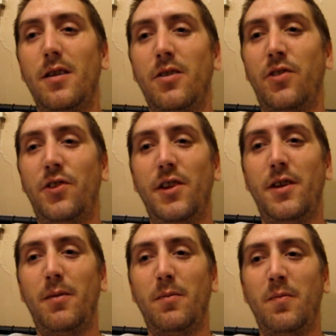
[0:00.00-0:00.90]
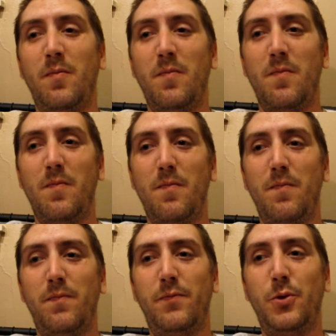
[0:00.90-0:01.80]
to see them
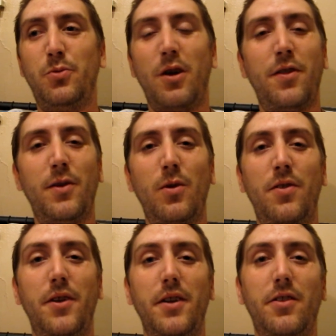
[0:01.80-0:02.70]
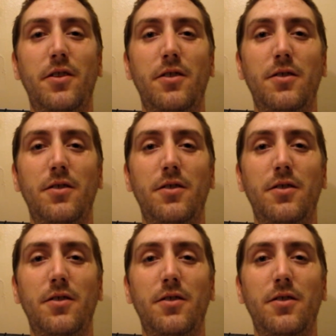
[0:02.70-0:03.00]
do nothing with it,